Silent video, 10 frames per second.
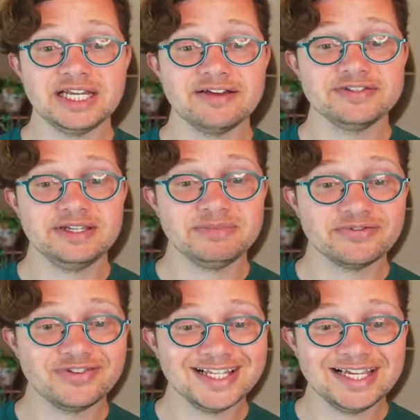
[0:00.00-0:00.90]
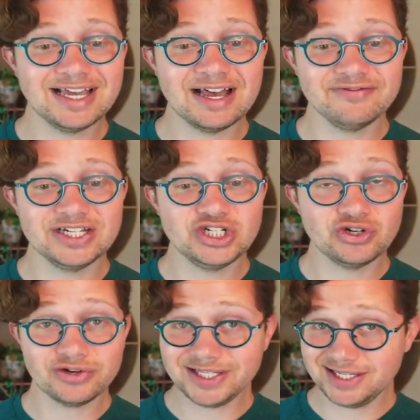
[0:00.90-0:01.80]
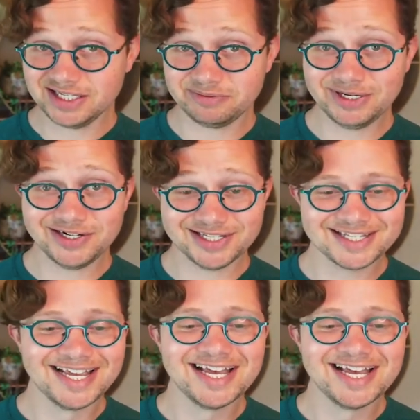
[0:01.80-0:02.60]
devs seem to really have enjoyed the experience